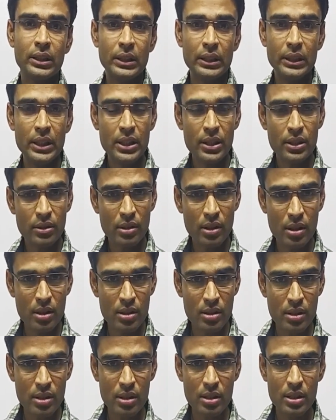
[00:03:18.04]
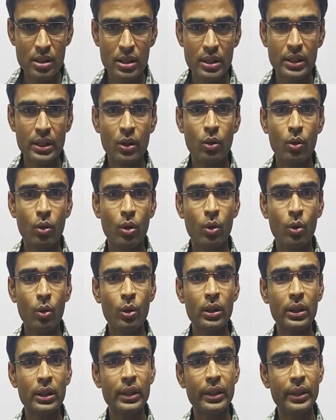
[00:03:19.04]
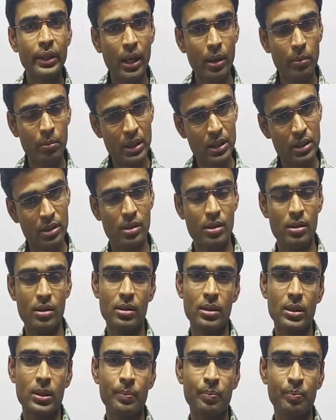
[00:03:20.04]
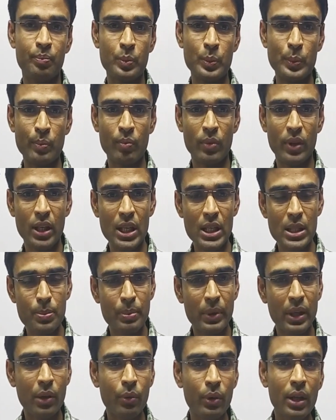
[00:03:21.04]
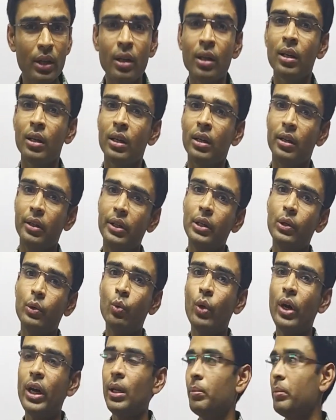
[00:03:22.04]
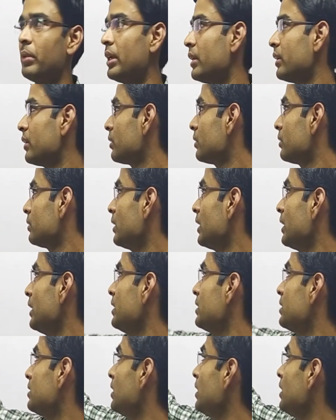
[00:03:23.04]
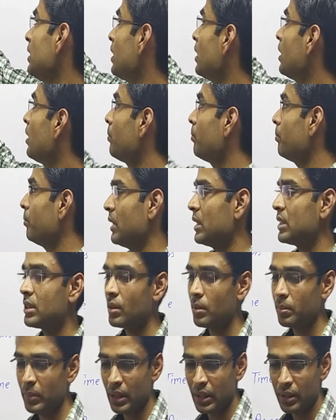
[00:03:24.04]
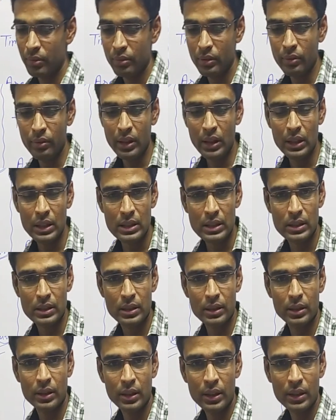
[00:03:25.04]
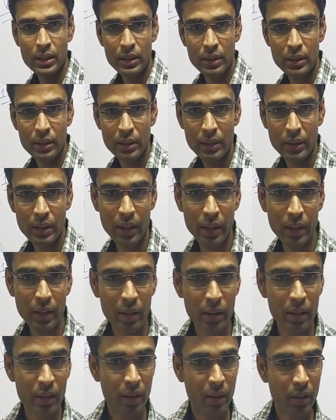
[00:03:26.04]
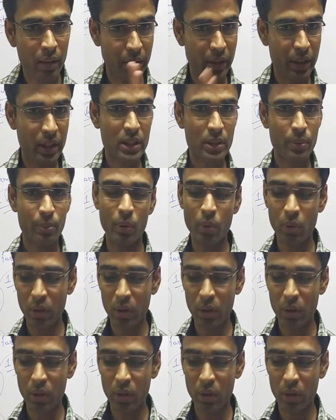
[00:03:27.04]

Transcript: distance or dimensions as per our requirement. That is the measurement. We will study it in next few